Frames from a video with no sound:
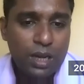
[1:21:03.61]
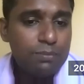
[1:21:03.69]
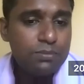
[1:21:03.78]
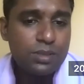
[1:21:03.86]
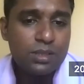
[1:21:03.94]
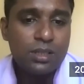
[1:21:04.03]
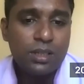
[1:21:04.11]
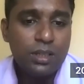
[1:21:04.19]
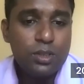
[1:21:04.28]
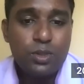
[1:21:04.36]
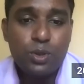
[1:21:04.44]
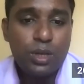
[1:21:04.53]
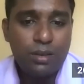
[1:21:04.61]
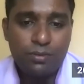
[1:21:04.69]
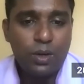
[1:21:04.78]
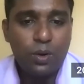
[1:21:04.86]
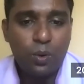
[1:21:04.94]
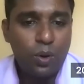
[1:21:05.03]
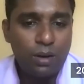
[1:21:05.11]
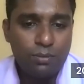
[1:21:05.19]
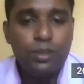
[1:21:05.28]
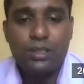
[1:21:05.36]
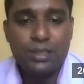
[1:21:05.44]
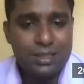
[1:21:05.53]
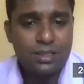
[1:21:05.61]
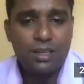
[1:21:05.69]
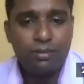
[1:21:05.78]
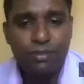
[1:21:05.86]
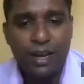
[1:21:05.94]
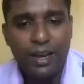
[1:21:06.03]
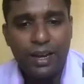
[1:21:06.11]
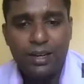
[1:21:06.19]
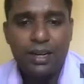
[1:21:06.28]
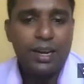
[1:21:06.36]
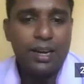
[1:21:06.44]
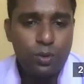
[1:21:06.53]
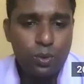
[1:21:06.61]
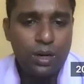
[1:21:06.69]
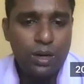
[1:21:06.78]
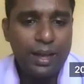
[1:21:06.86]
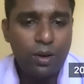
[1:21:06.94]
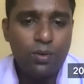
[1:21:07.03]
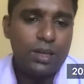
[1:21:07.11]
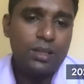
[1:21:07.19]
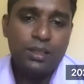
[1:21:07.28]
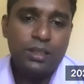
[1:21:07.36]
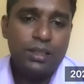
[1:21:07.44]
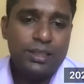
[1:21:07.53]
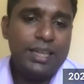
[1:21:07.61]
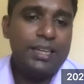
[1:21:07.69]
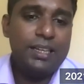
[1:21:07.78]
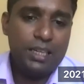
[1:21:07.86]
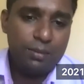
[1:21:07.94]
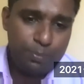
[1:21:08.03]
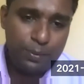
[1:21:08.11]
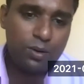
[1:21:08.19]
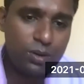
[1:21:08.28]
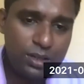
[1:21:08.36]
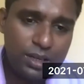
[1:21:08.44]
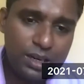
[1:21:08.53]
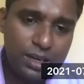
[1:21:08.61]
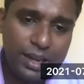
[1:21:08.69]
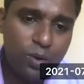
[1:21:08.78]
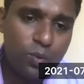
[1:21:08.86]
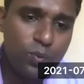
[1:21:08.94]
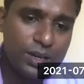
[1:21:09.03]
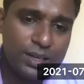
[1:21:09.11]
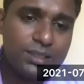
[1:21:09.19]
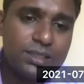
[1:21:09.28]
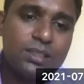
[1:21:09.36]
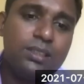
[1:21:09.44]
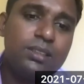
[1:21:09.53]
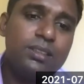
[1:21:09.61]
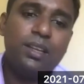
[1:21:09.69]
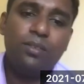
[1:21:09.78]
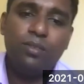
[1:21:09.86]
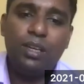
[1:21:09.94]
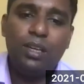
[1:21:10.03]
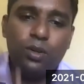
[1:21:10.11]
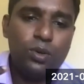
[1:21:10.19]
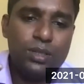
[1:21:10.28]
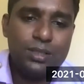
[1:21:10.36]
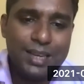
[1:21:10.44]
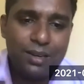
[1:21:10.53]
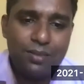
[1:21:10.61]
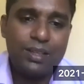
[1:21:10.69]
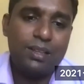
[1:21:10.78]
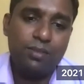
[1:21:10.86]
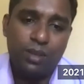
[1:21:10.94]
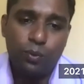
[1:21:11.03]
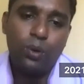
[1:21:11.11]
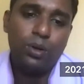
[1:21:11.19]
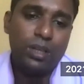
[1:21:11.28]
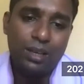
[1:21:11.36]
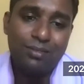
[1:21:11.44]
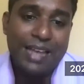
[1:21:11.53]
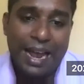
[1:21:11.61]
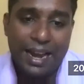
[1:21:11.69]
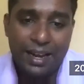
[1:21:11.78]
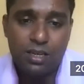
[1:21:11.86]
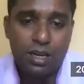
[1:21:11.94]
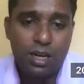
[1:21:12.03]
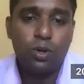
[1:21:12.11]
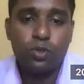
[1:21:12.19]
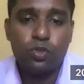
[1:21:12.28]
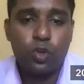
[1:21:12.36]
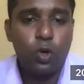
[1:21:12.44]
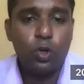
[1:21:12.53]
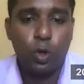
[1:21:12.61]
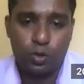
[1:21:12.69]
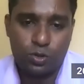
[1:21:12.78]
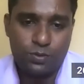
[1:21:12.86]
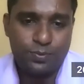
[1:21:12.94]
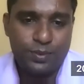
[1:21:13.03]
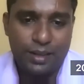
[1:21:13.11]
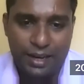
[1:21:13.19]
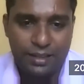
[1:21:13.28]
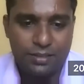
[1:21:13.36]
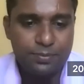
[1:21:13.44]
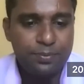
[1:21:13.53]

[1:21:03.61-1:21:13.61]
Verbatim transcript: comes to give the Roga. We just give 500 and do Kleihauer. Then depend on the Kleihauer test, then we need to decide whether we want to give the additional dose or not. Right.